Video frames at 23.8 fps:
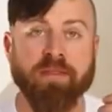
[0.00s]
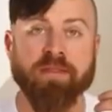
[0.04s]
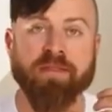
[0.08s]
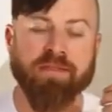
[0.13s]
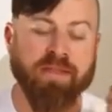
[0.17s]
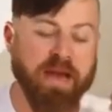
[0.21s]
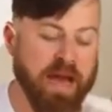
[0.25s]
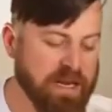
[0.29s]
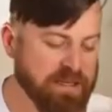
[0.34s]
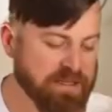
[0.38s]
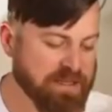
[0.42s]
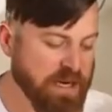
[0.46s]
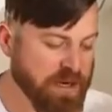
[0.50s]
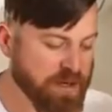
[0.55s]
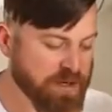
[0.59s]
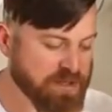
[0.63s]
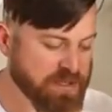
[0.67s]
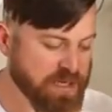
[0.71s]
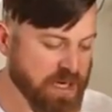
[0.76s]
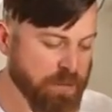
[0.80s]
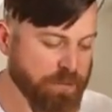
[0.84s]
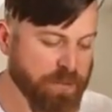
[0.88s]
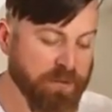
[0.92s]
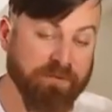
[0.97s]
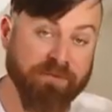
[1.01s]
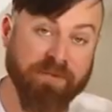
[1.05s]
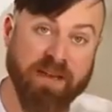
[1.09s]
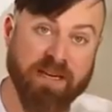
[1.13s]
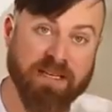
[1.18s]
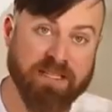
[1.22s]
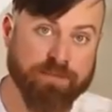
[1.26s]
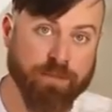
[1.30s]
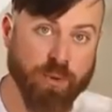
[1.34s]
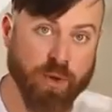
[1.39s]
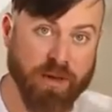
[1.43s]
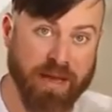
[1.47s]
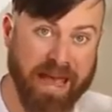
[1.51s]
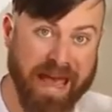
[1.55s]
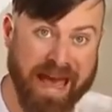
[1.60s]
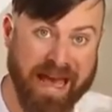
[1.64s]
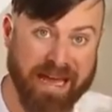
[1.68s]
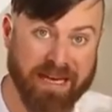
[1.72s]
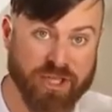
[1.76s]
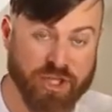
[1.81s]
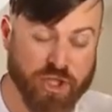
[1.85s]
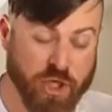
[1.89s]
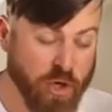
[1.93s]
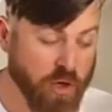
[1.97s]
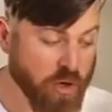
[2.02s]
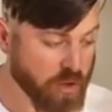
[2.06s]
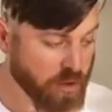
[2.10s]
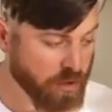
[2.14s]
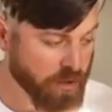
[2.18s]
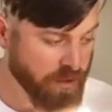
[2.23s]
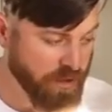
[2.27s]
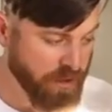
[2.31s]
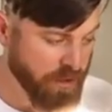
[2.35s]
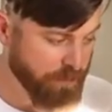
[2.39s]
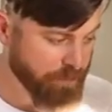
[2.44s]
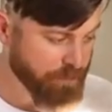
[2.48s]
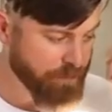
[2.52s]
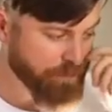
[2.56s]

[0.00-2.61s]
that's how you set up a Facebook ad targeting.